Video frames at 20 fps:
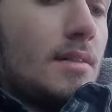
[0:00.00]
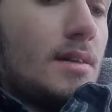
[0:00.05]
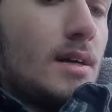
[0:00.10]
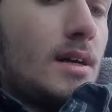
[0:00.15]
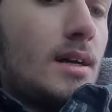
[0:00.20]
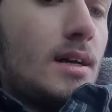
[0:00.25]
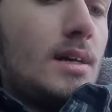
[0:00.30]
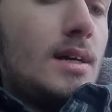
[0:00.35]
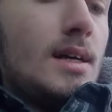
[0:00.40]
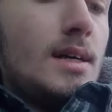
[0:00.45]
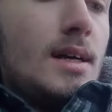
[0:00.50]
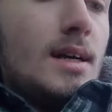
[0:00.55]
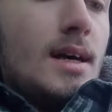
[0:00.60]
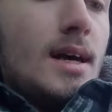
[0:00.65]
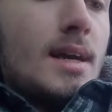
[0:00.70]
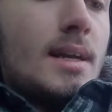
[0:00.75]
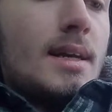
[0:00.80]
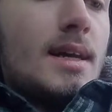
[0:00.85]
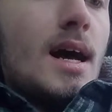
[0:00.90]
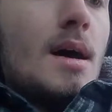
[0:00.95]
the
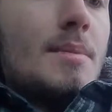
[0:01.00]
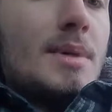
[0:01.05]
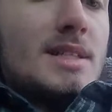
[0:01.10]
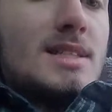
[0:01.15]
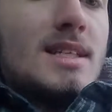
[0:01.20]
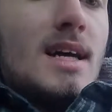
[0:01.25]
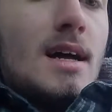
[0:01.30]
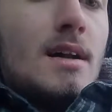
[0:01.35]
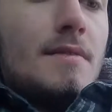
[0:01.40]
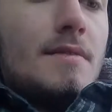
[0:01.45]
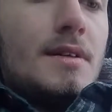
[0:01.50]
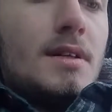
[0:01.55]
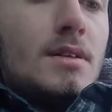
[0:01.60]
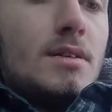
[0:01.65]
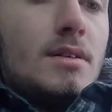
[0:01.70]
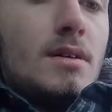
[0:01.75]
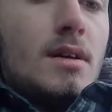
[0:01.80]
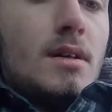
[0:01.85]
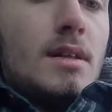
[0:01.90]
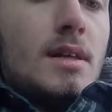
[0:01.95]
economic side of it,
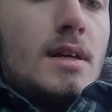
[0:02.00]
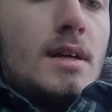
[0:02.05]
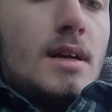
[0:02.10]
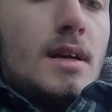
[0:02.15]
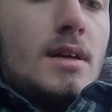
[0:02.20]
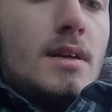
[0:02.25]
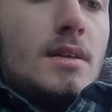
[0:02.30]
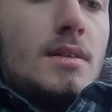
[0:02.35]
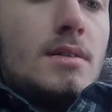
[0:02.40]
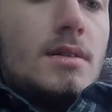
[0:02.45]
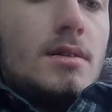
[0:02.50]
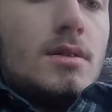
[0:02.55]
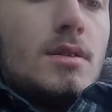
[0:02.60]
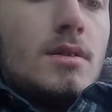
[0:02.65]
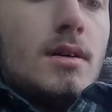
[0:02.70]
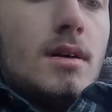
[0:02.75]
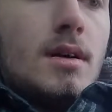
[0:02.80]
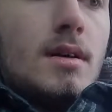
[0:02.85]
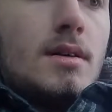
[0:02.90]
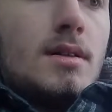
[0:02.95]
or the
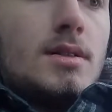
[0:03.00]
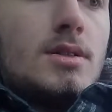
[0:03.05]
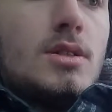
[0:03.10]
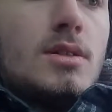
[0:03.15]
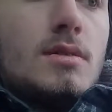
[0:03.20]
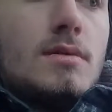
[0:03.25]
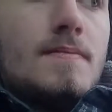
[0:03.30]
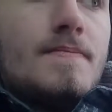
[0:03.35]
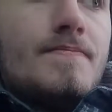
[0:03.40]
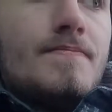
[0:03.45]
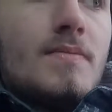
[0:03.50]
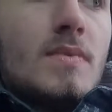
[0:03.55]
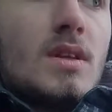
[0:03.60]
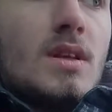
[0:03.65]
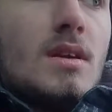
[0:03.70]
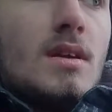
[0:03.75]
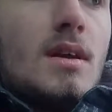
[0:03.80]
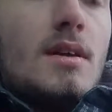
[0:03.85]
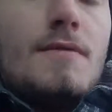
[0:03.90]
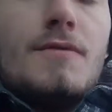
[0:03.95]

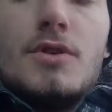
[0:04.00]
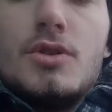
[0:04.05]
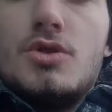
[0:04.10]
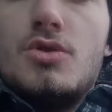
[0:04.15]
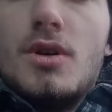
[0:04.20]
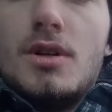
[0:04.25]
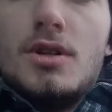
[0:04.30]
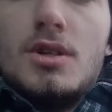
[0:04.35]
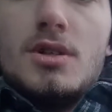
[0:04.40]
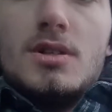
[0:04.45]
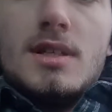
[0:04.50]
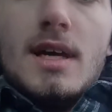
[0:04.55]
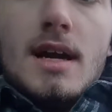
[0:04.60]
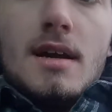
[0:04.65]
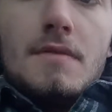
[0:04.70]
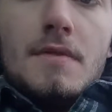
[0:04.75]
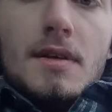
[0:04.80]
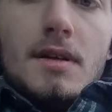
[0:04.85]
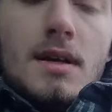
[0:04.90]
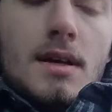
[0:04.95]
infrastructure side
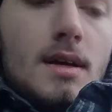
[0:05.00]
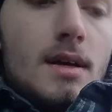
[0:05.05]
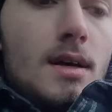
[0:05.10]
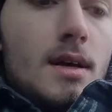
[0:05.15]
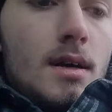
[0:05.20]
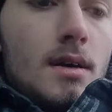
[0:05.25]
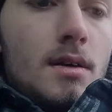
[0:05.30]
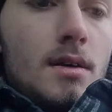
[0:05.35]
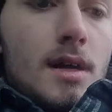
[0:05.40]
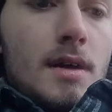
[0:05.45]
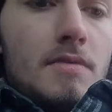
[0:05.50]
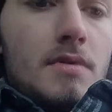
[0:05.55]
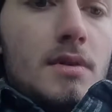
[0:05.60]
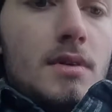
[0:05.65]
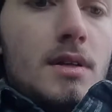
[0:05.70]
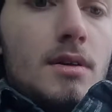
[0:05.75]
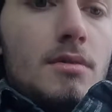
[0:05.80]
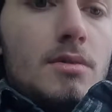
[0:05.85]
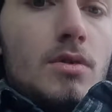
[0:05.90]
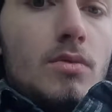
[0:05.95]
of it, you'd have to
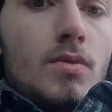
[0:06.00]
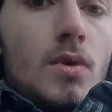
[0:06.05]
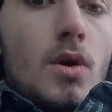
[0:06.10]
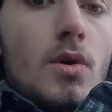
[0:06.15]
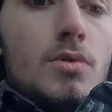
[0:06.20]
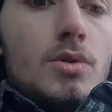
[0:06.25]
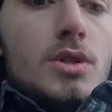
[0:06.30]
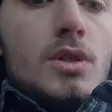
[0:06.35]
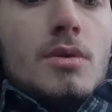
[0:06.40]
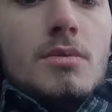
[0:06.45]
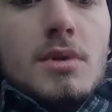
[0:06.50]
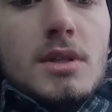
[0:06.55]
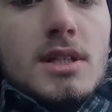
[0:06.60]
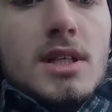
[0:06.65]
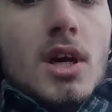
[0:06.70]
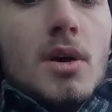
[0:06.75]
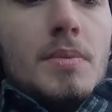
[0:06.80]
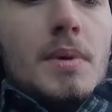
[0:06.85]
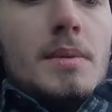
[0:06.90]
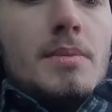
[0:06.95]
deal with the roads. You know, when you
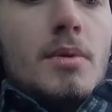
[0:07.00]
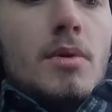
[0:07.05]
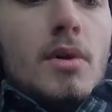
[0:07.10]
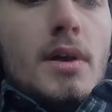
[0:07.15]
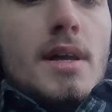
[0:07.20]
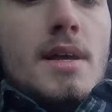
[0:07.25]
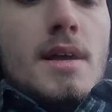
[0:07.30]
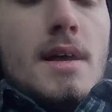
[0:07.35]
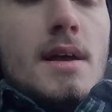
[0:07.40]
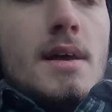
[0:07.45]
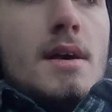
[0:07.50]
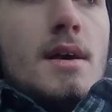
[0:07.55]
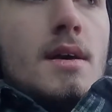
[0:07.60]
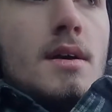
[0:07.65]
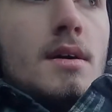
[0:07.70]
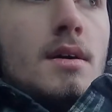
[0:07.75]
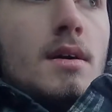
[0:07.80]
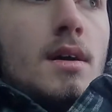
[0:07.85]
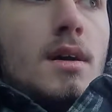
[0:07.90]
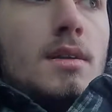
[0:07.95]
tell people, hey,
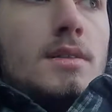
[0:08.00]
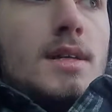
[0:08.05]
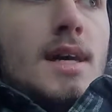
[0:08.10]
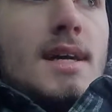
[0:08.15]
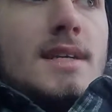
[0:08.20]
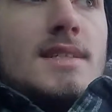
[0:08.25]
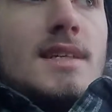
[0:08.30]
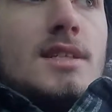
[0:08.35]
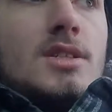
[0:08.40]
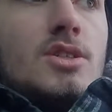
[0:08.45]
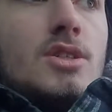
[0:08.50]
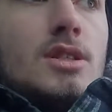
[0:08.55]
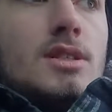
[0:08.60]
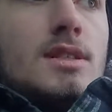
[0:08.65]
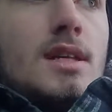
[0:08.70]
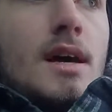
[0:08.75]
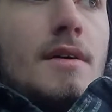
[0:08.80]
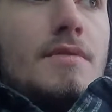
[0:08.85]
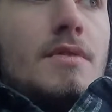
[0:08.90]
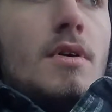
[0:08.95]
taxation is
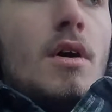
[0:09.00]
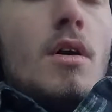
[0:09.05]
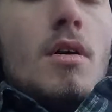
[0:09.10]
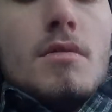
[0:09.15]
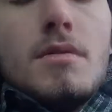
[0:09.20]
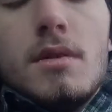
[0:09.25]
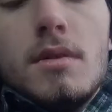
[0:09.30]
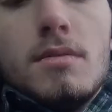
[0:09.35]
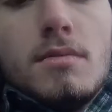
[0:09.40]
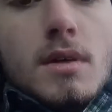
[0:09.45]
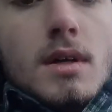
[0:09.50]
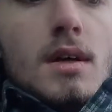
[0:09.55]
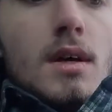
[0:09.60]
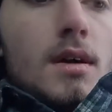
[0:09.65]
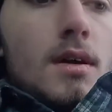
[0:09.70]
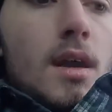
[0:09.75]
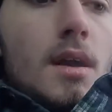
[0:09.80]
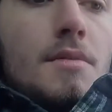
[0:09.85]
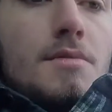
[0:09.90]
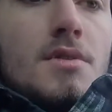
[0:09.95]
theft. Oh,
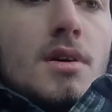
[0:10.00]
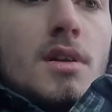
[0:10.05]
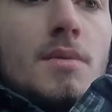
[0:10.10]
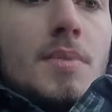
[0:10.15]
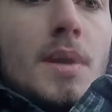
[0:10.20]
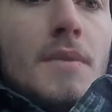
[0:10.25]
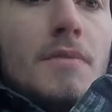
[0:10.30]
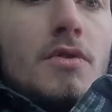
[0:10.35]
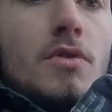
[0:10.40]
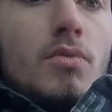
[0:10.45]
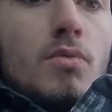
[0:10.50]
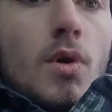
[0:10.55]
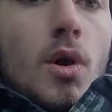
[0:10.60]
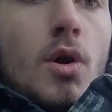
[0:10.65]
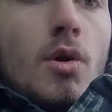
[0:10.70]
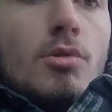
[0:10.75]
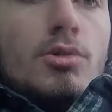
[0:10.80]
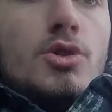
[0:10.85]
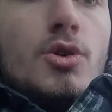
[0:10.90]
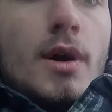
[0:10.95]
how are you going to pay for the
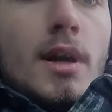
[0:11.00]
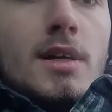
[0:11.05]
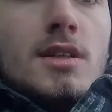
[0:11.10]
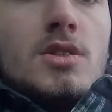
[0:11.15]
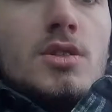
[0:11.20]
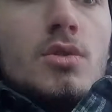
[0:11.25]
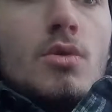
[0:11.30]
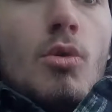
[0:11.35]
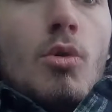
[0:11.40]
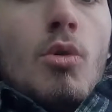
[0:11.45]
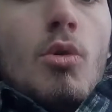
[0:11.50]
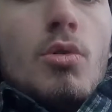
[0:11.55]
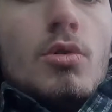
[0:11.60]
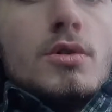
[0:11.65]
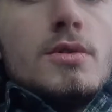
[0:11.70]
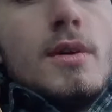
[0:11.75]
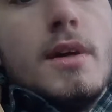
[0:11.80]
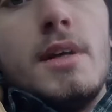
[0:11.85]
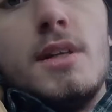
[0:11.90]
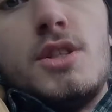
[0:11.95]
roads? You hate schools,
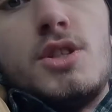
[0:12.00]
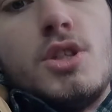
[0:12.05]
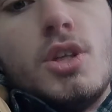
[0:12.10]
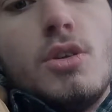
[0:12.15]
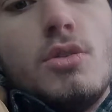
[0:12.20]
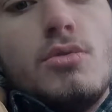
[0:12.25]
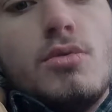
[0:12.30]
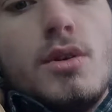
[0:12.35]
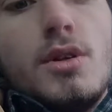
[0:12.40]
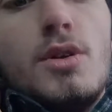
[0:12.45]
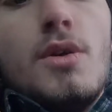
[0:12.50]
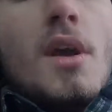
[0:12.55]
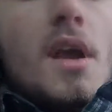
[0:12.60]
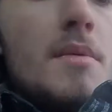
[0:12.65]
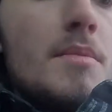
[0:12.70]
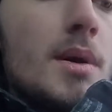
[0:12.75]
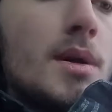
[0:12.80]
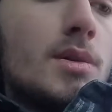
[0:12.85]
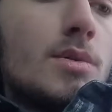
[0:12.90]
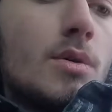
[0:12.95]
you hate children, you hate
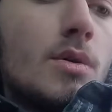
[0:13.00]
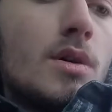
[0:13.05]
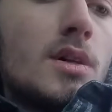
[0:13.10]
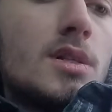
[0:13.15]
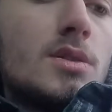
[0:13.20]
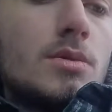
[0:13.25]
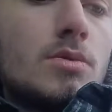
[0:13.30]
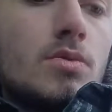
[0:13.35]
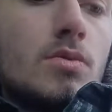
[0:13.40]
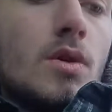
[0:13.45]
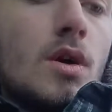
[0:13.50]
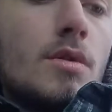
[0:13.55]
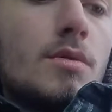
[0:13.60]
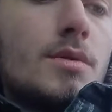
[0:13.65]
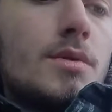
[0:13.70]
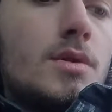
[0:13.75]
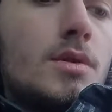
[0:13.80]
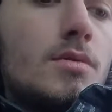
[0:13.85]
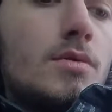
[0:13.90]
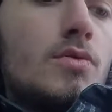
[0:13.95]
minorities. What's wrong
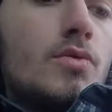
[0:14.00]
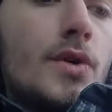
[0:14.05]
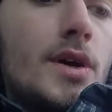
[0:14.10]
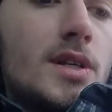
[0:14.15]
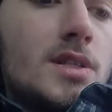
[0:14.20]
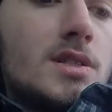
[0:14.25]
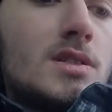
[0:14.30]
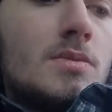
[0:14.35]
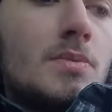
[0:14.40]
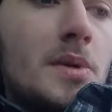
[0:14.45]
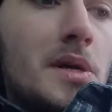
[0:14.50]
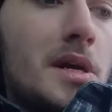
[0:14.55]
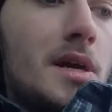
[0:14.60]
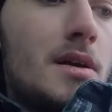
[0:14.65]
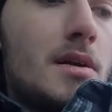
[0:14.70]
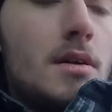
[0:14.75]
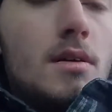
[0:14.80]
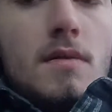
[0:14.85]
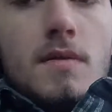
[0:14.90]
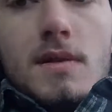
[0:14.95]
with you, you racist
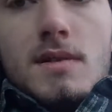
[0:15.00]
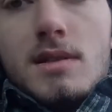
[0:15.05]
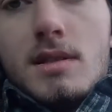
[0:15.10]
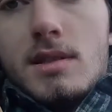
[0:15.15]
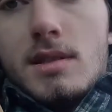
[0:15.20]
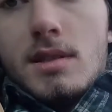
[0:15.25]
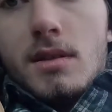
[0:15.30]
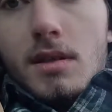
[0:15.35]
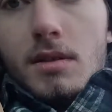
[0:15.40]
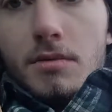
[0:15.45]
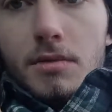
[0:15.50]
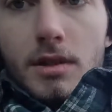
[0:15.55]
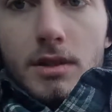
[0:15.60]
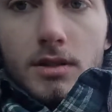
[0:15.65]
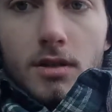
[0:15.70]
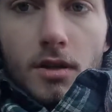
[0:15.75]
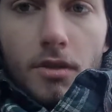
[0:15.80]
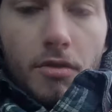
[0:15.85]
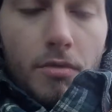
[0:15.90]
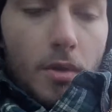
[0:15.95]
bigot? You know, that's instantly what they
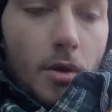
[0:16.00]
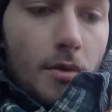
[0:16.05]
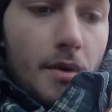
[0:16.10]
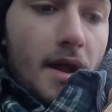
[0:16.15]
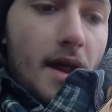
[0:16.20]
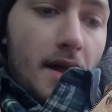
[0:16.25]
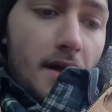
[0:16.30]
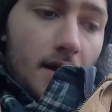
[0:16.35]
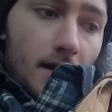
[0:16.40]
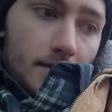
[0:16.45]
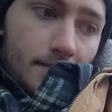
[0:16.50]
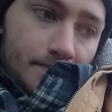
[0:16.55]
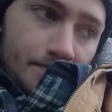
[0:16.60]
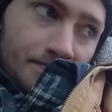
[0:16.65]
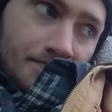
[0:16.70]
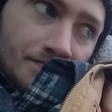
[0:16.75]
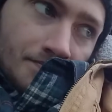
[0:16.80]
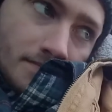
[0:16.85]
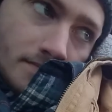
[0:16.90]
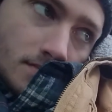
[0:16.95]
start throwing at you.
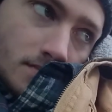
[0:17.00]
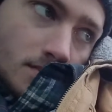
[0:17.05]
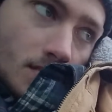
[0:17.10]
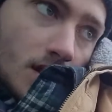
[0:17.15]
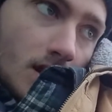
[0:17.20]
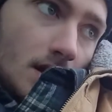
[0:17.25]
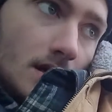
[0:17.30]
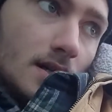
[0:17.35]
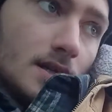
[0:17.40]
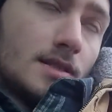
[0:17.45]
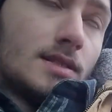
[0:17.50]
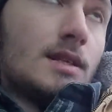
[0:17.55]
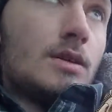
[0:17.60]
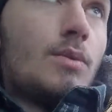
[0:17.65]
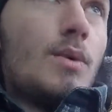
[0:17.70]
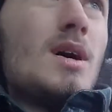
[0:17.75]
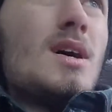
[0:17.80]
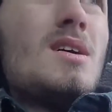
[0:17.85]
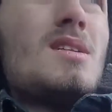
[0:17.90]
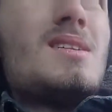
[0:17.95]
And it's like,
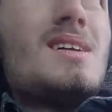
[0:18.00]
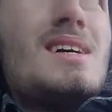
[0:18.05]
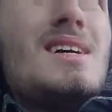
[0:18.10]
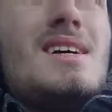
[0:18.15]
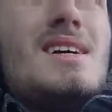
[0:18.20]
well,